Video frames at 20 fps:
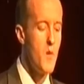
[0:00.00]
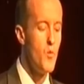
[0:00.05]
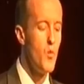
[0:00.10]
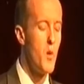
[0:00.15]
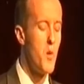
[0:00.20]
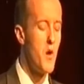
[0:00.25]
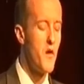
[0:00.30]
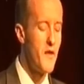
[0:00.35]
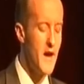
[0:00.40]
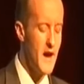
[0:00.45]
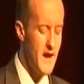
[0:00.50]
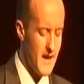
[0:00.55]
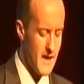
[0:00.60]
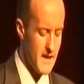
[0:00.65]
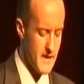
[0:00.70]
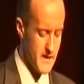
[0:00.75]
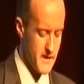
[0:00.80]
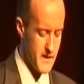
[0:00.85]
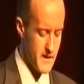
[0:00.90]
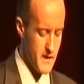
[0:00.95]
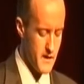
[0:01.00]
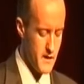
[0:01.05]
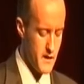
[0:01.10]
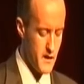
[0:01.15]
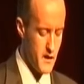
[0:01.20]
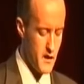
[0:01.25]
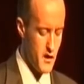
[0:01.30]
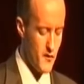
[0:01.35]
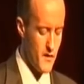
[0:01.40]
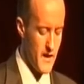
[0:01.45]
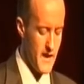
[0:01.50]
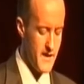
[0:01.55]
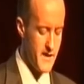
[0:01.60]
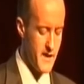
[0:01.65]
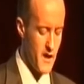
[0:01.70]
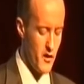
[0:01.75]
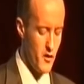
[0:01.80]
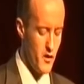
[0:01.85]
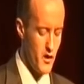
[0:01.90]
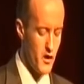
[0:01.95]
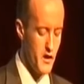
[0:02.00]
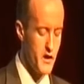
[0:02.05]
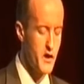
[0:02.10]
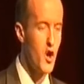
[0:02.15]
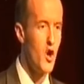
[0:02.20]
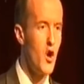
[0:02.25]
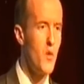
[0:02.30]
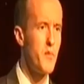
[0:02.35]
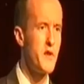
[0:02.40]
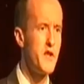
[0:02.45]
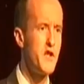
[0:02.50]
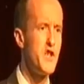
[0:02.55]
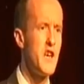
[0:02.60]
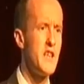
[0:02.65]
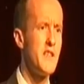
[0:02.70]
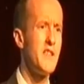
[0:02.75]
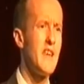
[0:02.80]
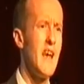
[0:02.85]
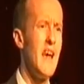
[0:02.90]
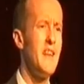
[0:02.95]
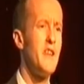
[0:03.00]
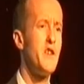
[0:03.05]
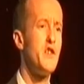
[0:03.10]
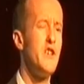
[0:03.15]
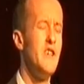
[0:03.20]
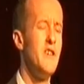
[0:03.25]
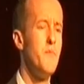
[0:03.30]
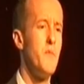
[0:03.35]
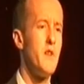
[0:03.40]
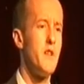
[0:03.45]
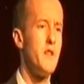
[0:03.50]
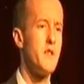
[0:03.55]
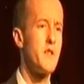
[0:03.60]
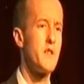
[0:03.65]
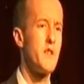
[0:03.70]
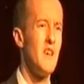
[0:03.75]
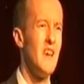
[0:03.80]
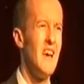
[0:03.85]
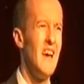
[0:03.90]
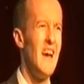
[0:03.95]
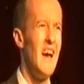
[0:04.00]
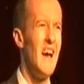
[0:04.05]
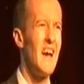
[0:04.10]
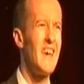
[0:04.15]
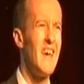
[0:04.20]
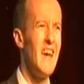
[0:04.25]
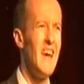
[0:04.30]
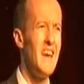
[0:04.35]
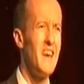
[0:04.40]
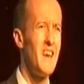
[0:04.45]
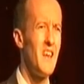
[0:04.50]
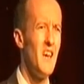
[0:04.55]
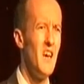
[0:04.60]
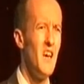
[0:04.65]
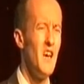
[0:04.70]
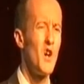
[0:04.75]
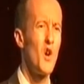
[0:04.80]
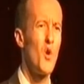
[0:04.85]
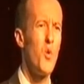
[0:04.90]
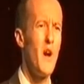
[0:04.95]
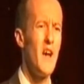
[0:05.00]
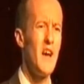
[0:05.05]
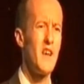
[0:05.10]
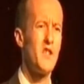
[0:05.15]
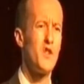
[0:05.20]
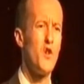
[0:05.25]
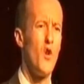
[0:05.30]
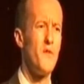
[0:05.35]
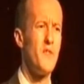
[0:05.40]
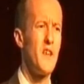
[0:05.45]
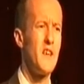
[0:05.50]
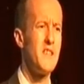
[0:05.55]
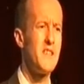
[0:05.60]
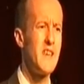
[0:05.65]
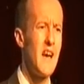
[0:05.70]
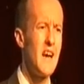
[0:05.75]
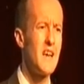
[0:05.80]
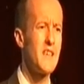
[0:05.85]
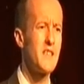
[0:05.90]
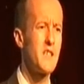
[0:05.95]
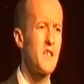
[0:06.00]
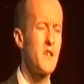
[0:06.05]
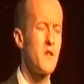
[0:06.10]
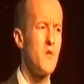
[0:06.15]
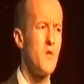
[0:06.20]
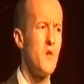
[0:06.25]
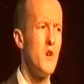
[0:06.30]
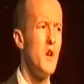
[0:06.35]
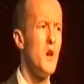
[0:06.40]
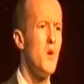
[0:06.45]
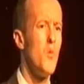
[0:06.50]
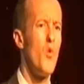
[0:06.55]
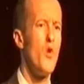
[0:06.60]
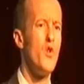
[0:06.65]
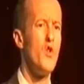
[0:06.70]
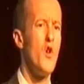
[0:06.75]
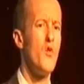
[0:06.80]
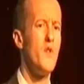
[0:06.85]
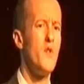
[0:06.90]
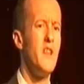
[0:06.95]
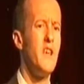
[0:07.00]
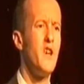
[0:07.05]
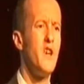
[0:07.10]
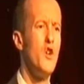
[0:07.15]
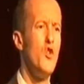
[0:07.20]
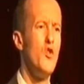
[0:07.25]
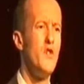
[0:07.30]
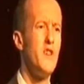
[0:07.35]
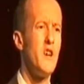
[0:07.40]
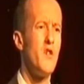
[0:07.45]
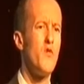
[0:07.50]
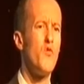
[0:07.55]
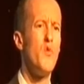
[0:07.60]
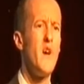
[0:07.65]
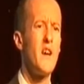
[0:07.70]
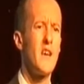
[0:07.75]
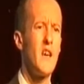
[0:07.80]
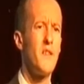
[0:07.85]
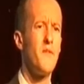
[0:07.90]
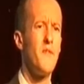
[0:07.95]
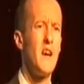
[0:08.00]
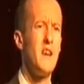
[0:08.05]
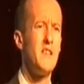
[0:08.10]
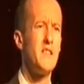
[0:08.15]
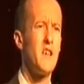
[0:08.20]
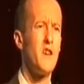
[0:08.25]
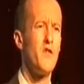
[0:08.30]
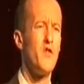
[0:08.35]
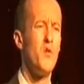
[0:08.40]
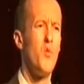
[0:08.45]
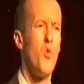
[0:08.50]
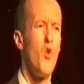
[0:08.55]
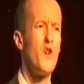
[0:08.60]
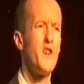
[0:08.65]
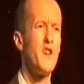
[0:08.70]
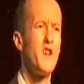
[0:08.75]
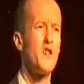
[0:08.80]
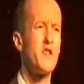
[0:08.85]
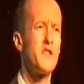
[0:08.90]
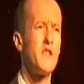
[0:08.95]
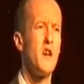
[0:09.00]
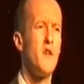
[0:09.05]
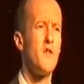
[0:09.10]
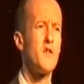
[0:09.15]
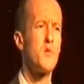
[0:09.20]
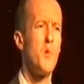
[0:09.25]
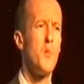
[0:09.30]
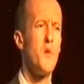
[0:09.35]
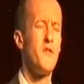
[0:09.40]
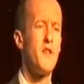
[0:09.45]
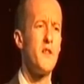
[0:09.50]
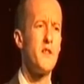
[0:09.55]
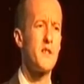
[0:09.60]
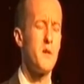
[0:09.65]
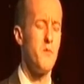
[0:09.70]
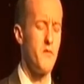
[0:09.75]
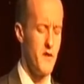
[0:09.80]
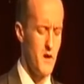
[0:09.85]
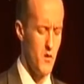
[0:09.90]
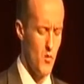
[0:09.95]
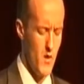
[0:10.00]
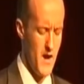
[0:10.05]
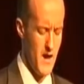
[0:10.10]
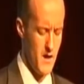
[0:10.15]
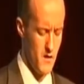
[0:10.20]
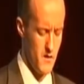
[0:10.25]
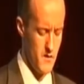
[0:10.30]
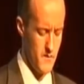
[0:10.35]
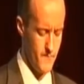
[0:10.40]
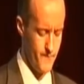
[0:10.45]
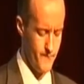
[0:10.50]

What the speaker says: We were then asked to write down our top 10 achievements. Again, quite a daunting task. We're not really good at recognizing and rewarding ourselves when we've done something well.